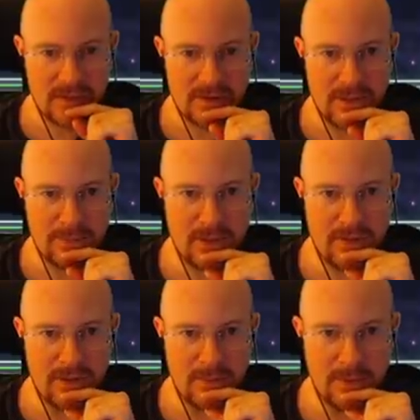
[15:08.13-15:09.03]
Scrap
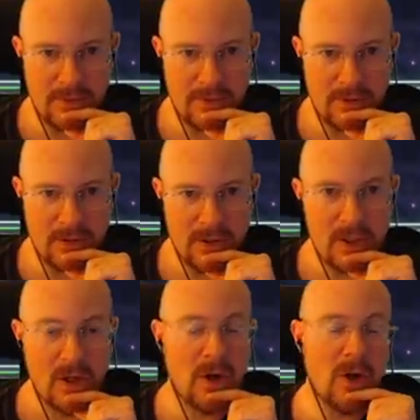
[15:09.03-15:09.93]
recovery arm, beautiful.
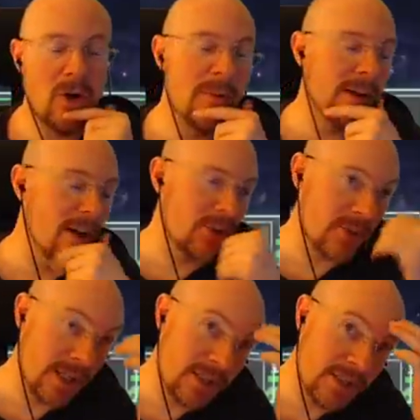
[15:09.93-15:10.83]
Oh my gosh, we're
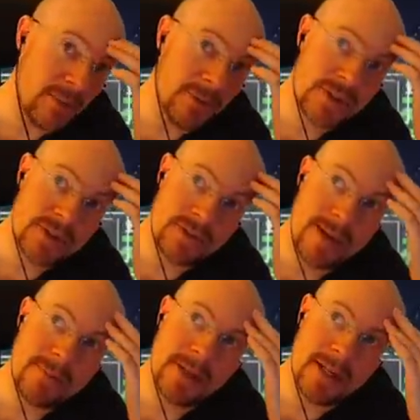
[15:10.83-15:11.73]
getting double the
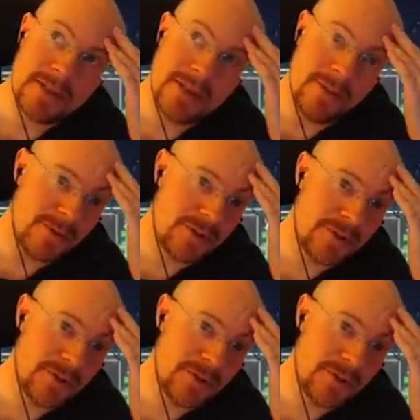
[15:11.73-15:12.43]
scrap gains almost